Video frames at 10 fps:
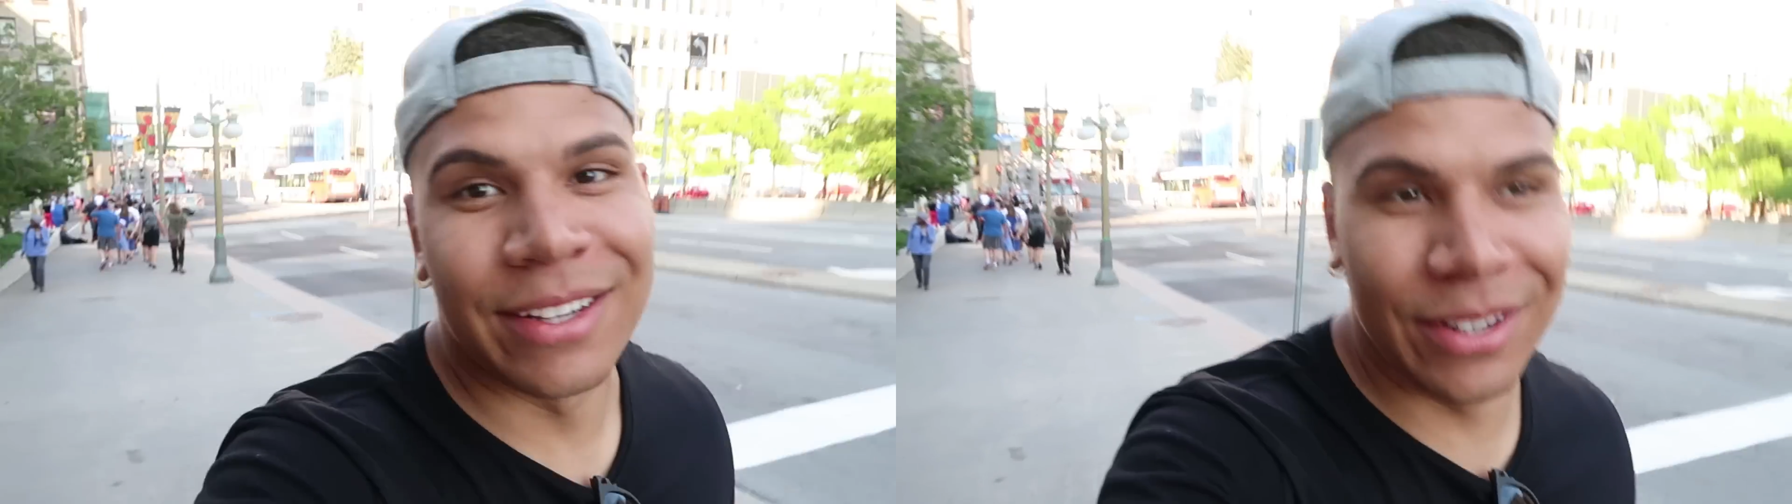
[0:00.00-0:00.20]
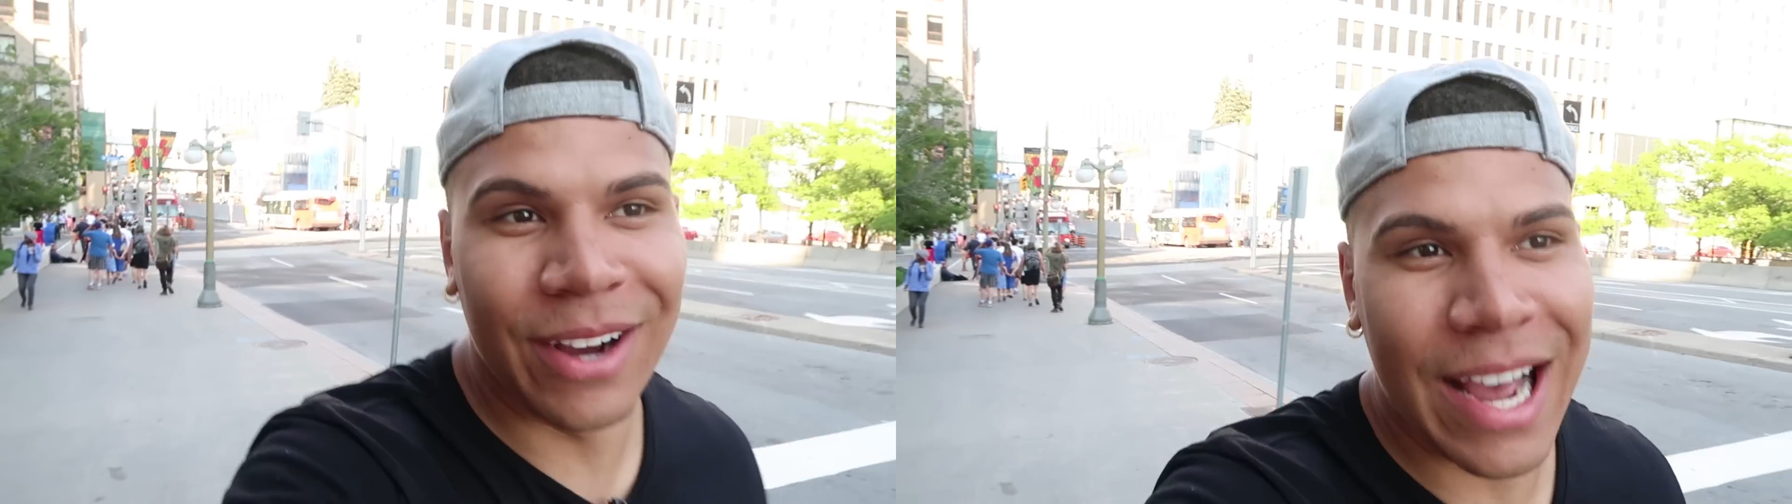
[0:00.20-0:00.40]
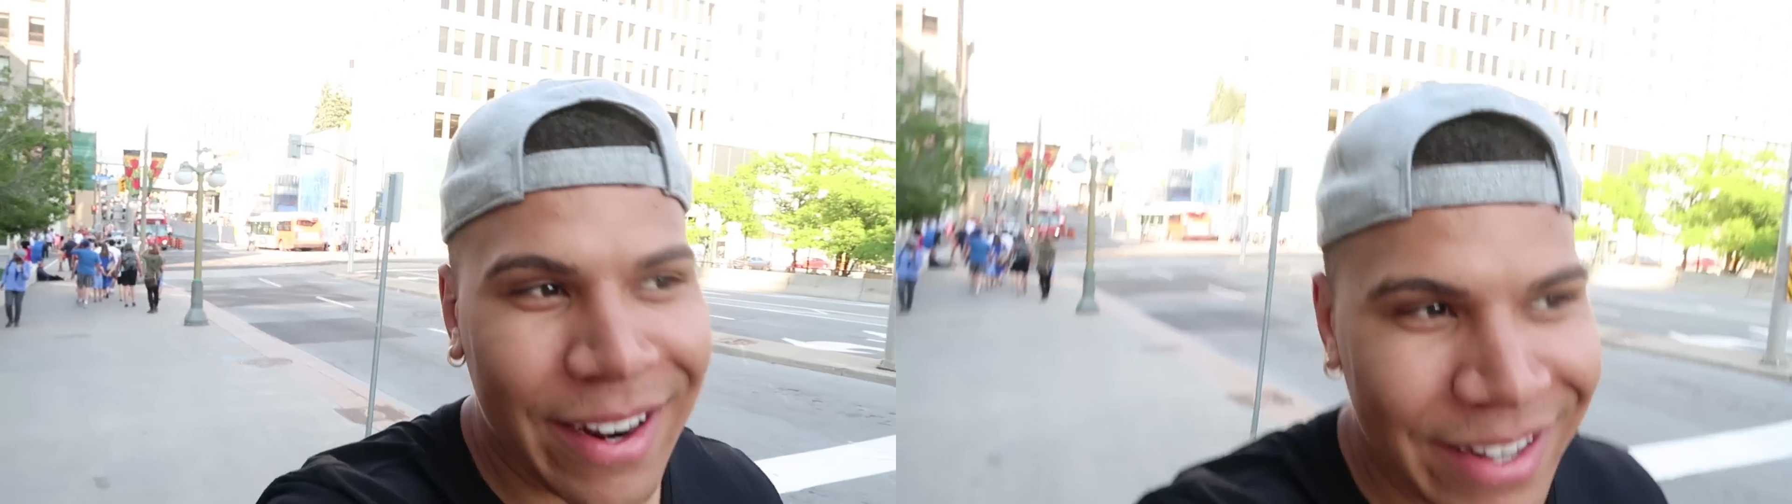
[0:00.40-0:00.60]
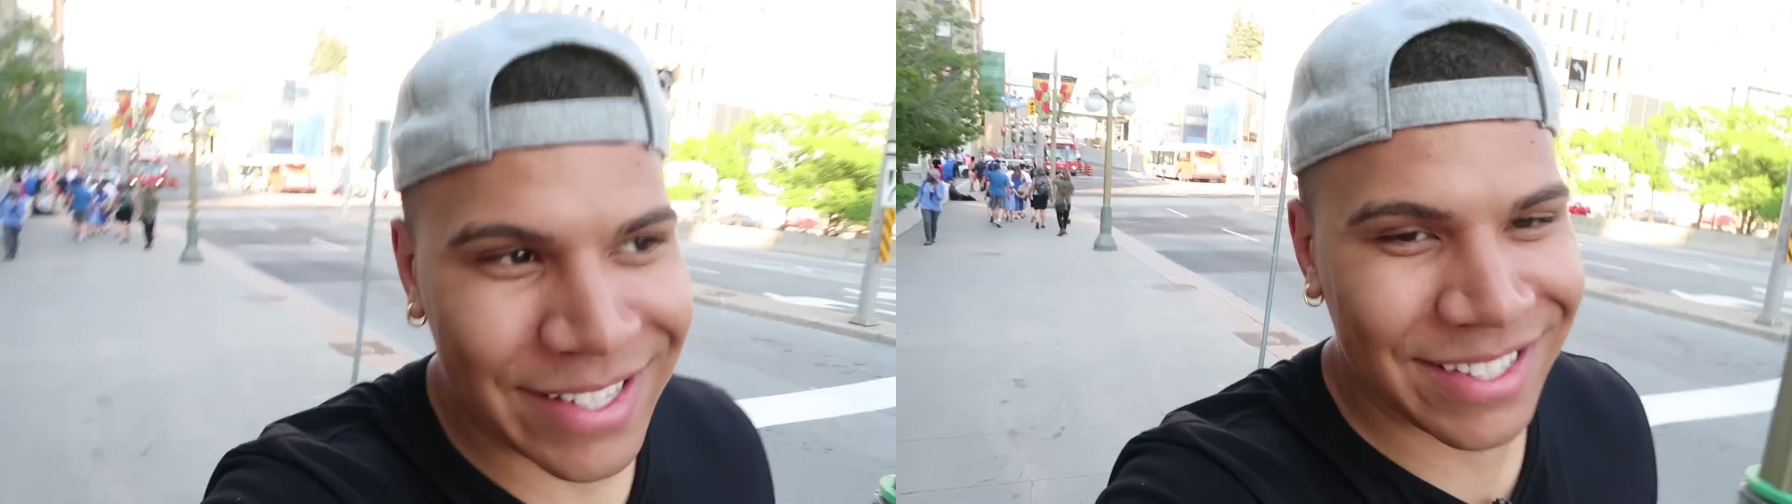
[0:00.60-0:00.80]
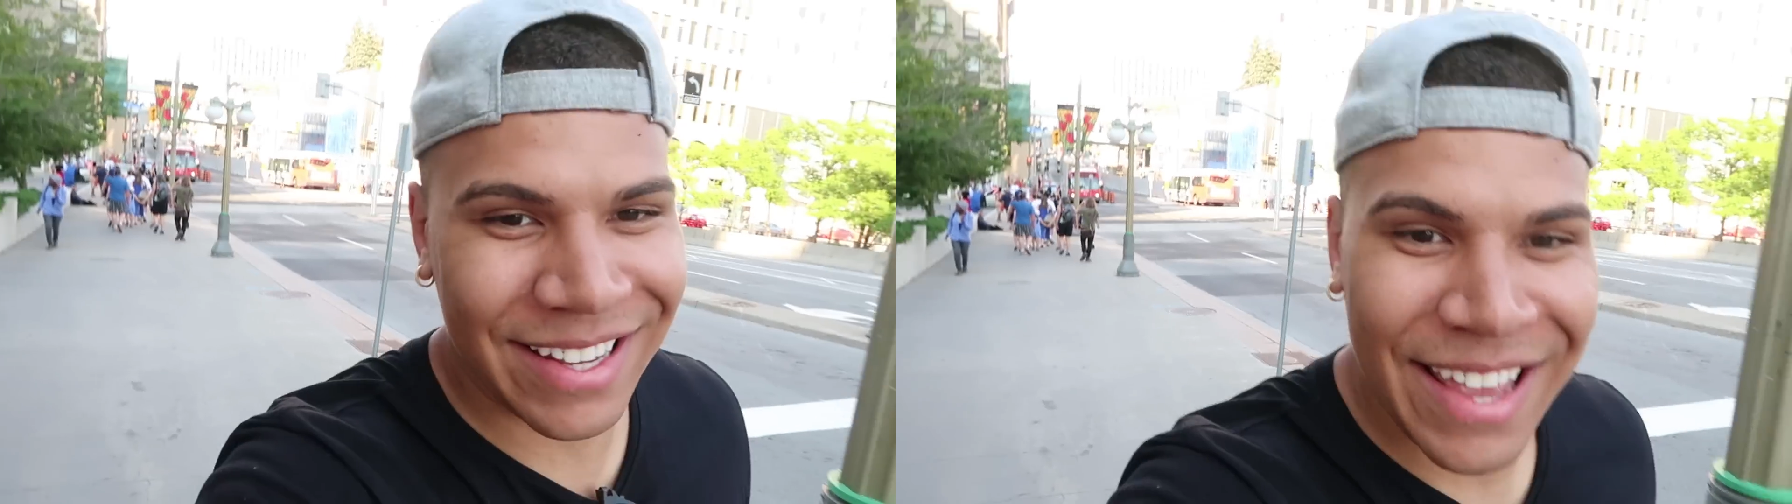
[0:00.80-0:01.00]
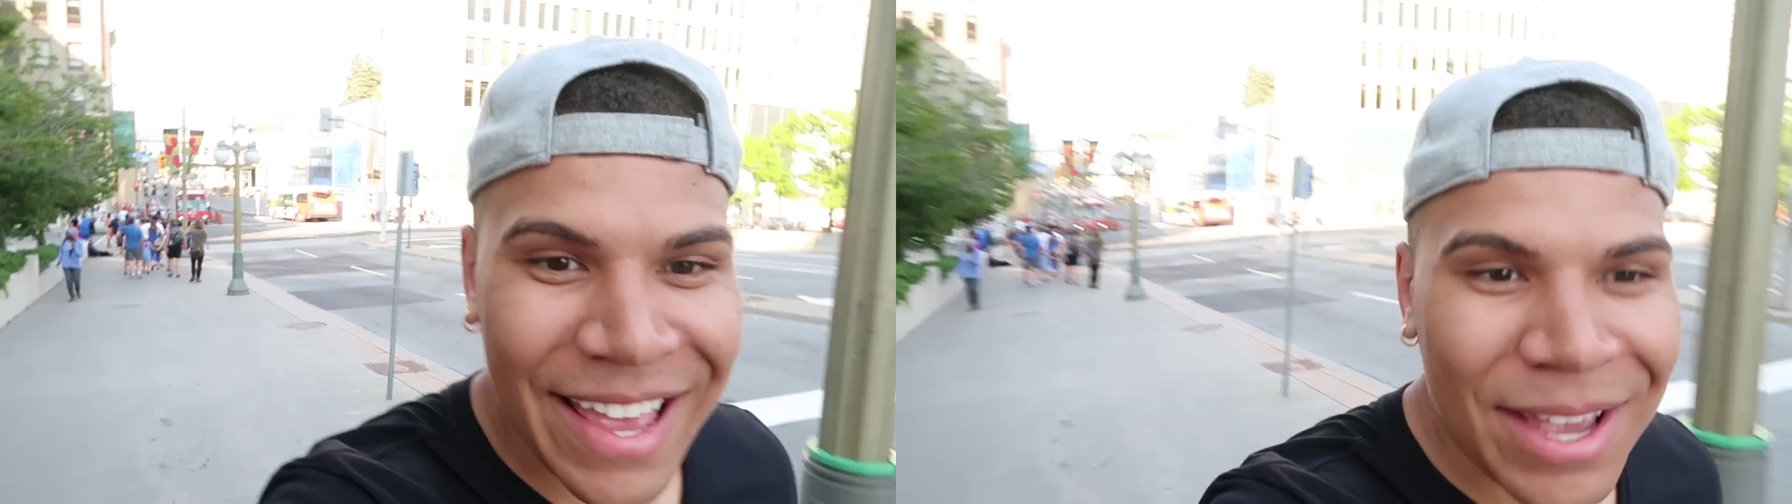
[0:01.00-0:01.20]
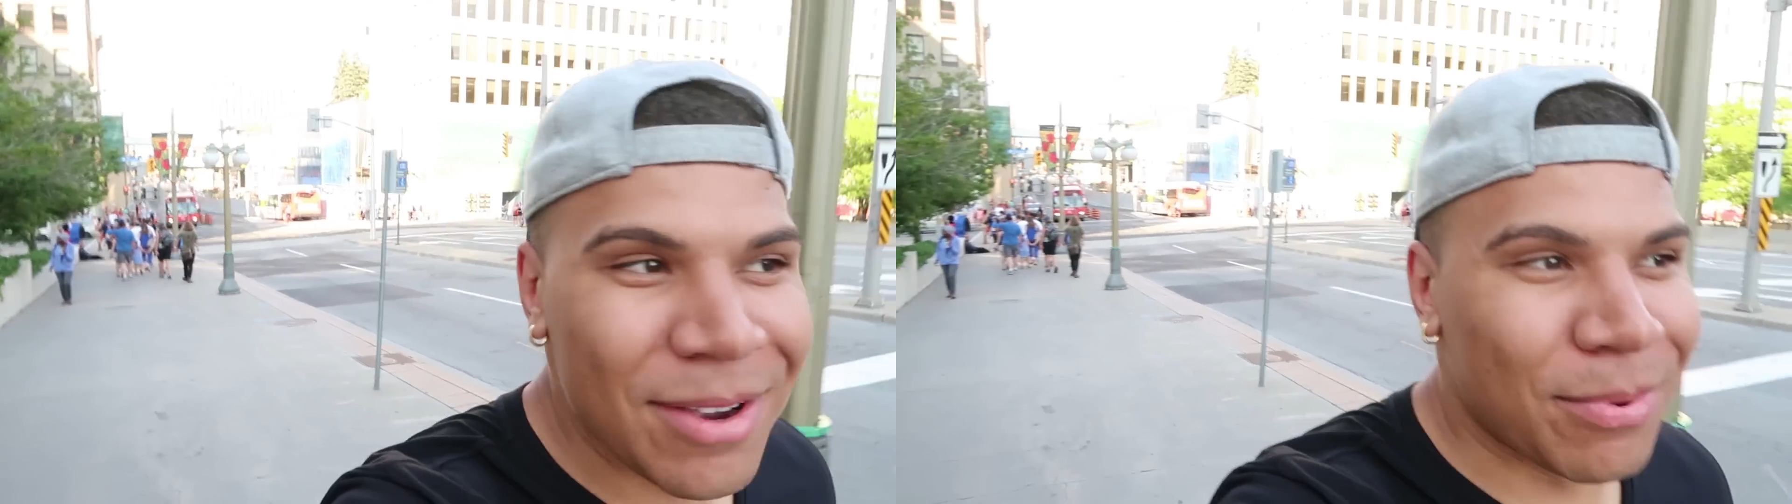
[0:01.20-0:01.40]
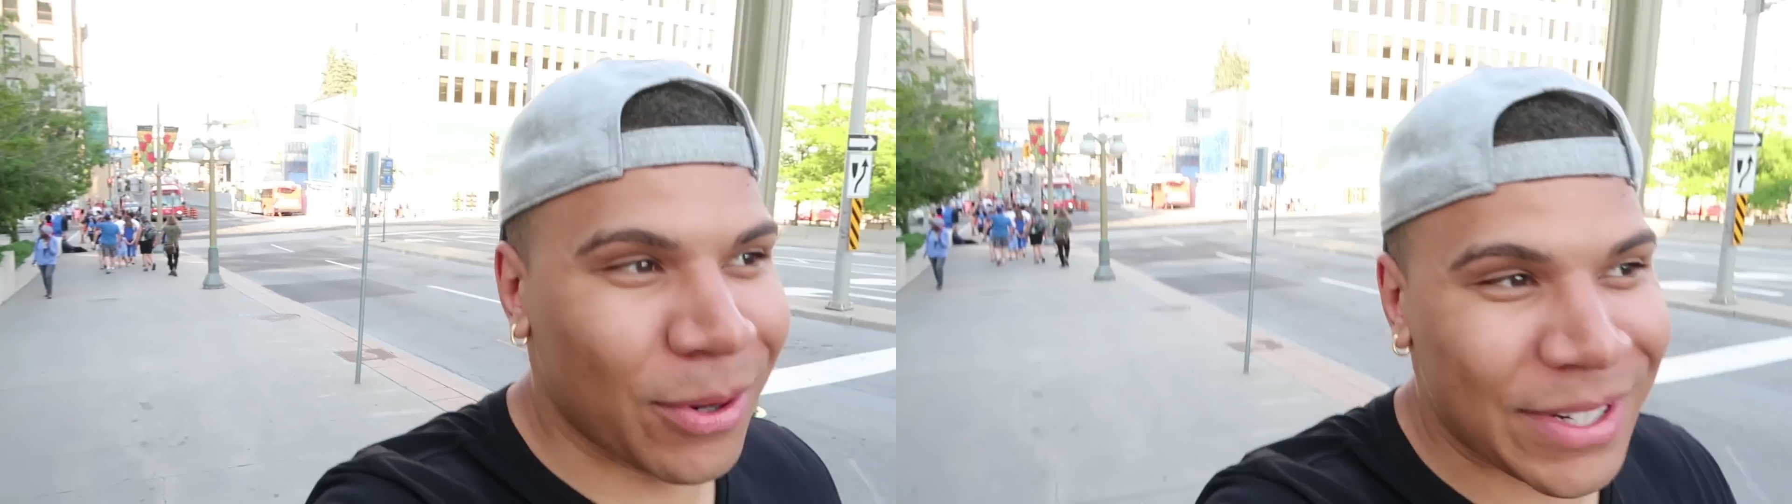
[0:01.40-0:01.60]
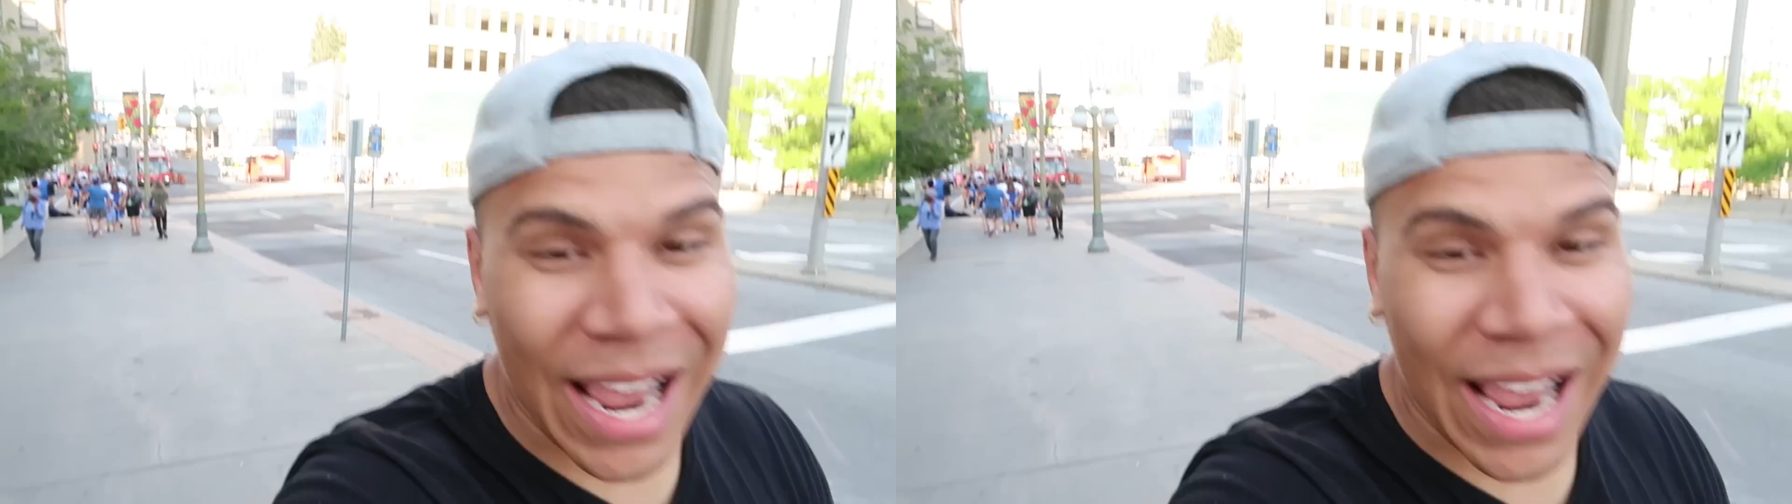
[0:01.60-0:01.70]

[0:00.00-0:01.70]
You know how it is. Bro,